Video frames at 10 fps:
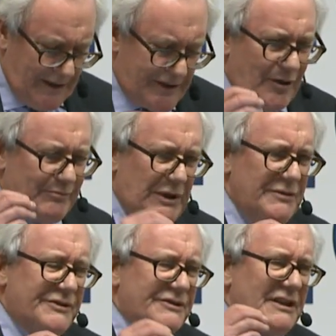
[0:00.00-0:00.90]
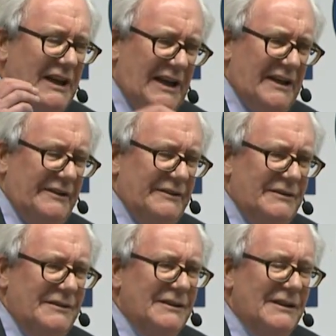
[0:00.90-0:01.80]
So both and.
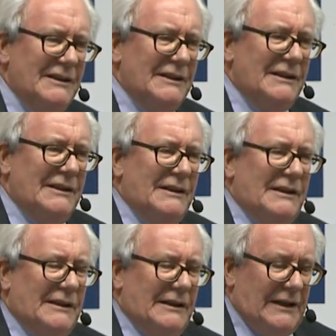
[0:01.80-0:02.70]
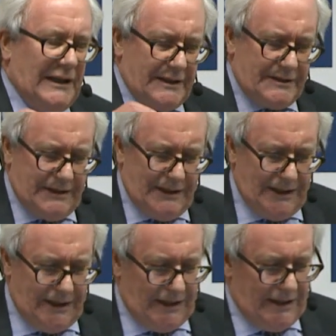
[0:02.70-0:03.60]
And
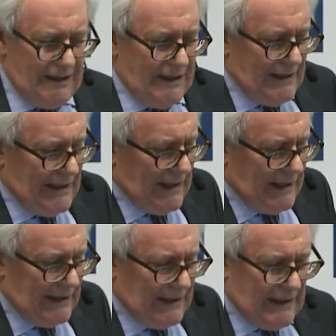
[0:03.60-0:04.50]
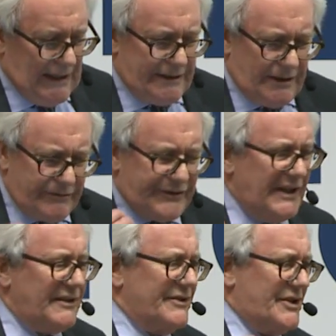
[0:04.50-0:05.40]
I don't
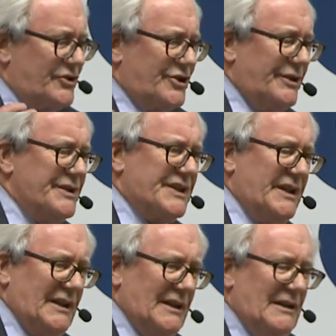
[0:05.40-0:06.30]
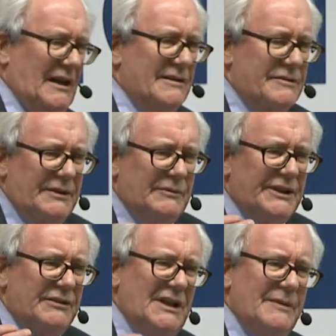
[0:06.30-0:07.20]
think there's a choice here. That's what I
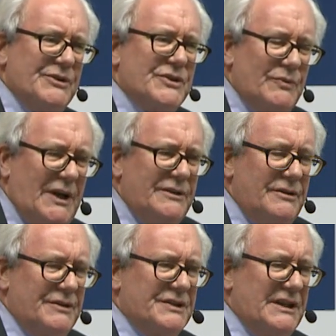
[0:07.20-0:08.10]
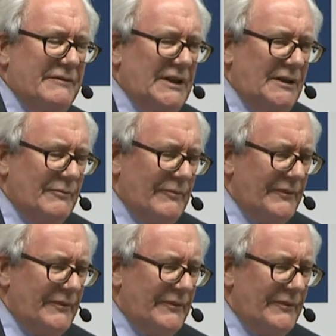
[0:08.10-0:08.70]
want to really persuade you this evening.